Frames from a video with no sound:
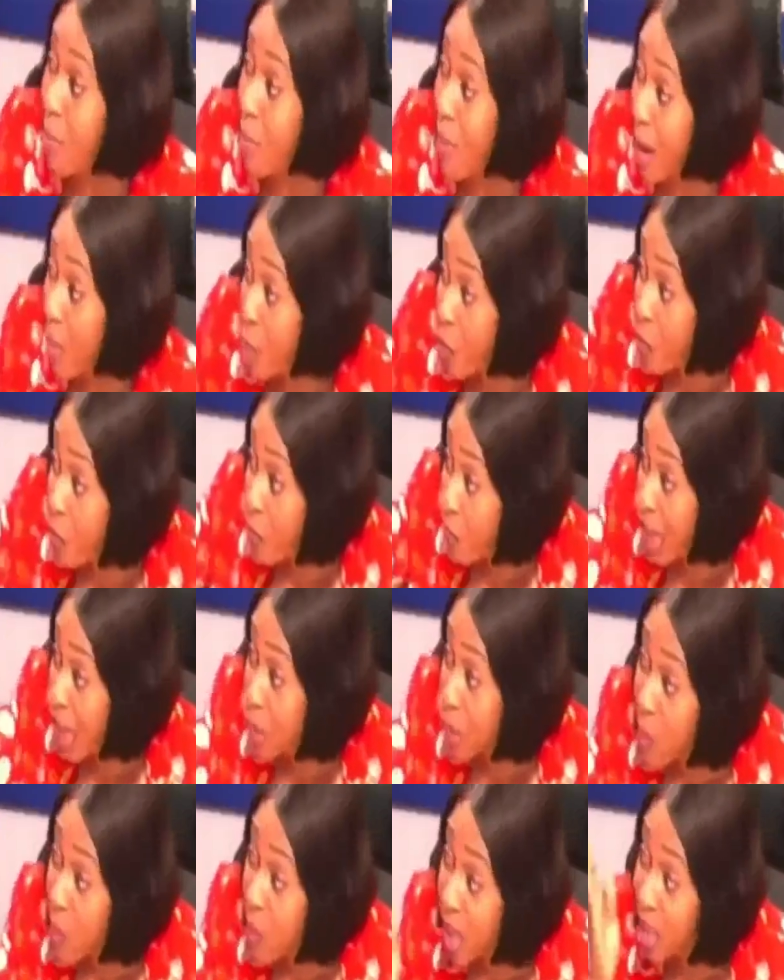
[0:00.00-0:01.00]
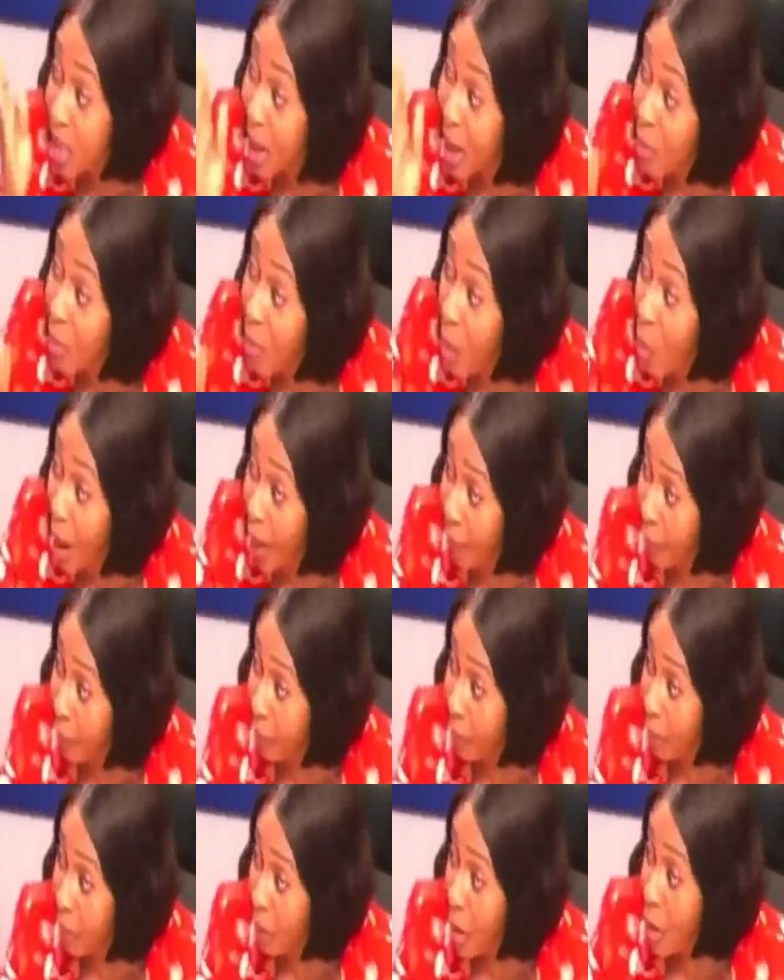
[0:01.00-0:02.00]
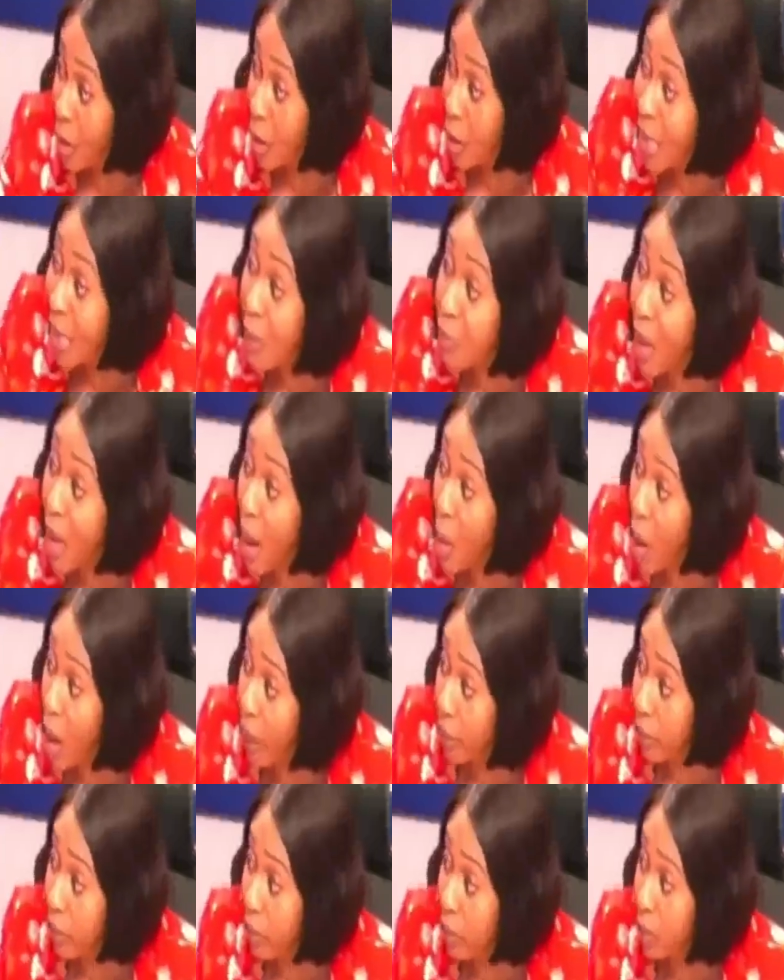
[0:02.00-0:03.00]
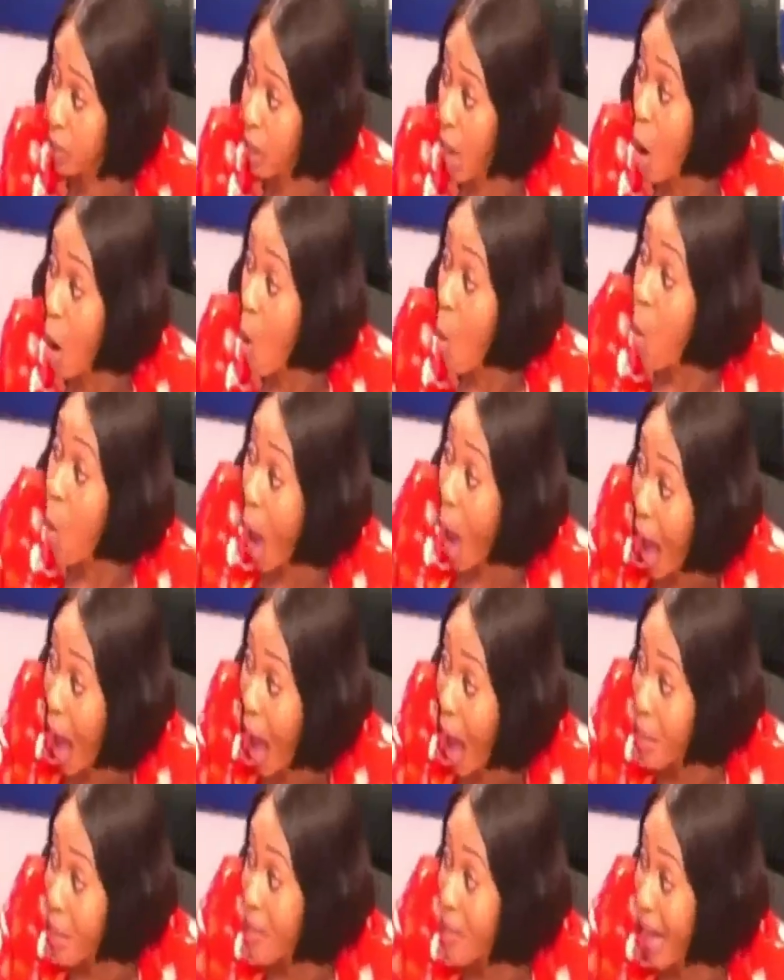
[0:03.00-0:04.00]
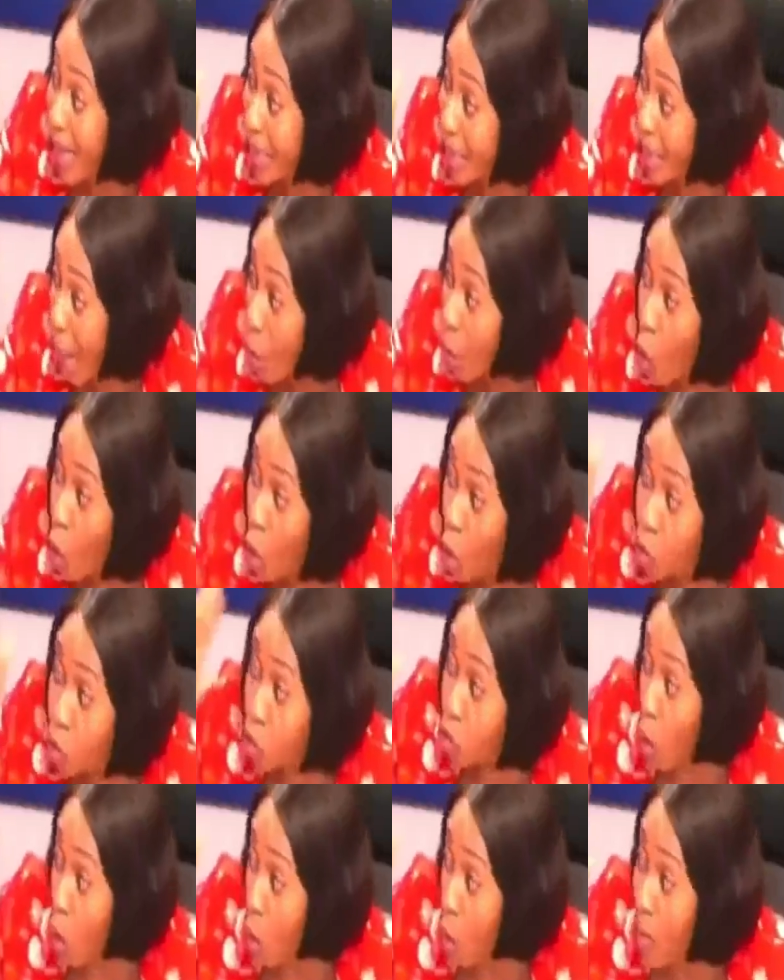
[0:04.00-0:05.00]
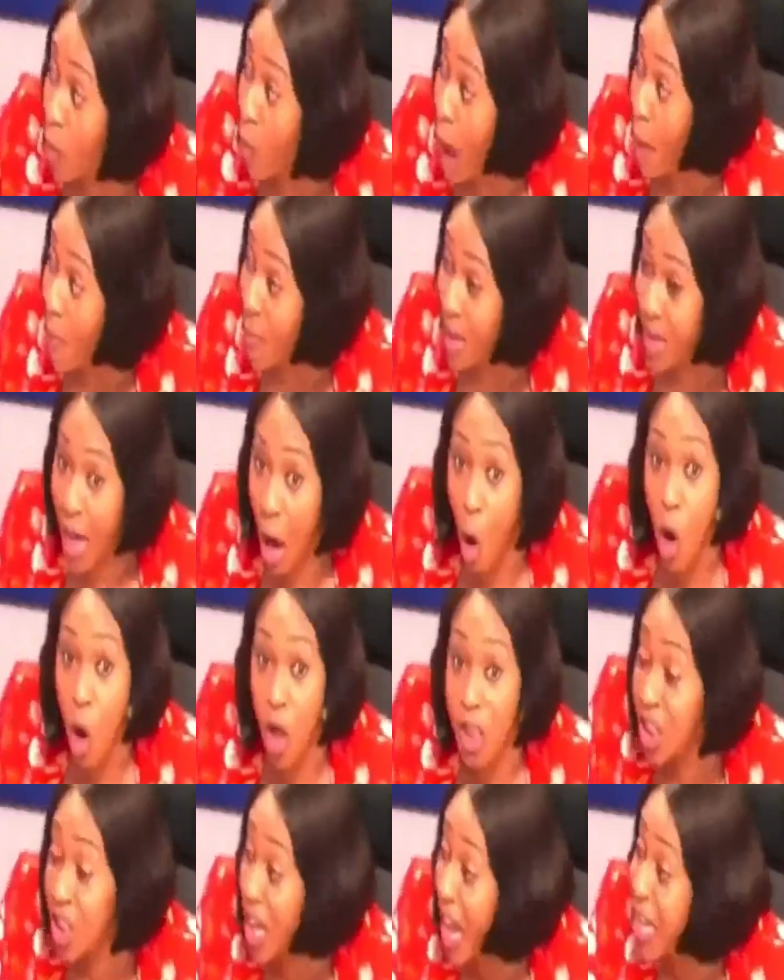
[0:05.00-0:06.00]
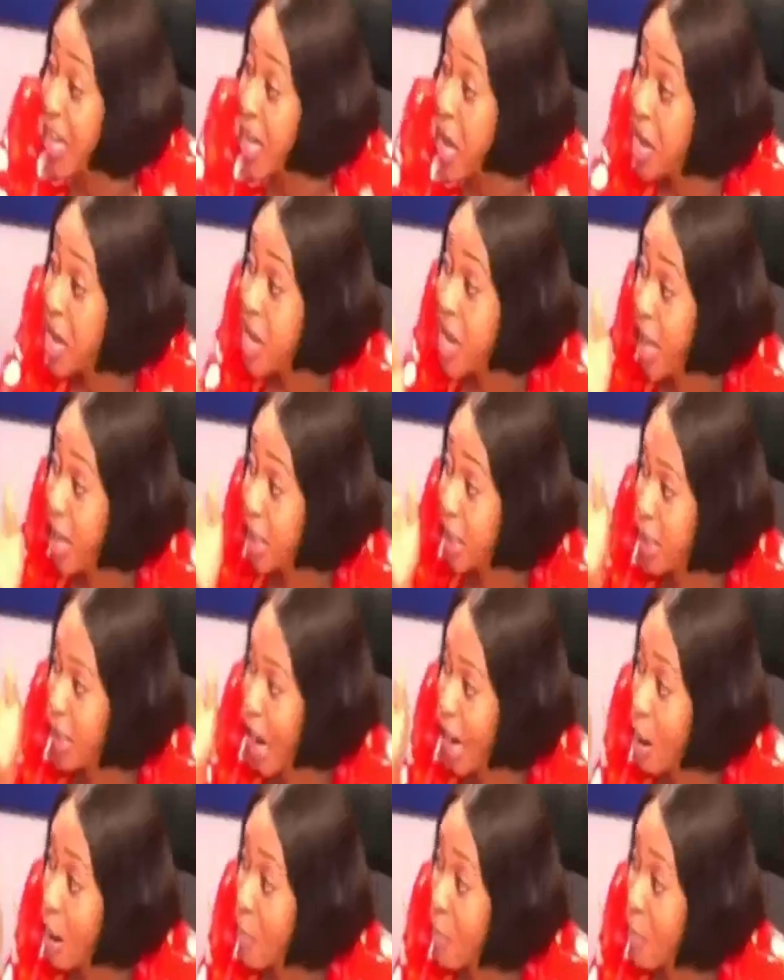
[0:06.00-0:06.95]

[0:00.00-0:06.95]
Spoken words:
First page number 1. Chapter 1. Why my son lost Dome-Kwabenya? On chire ye nienti a ne ba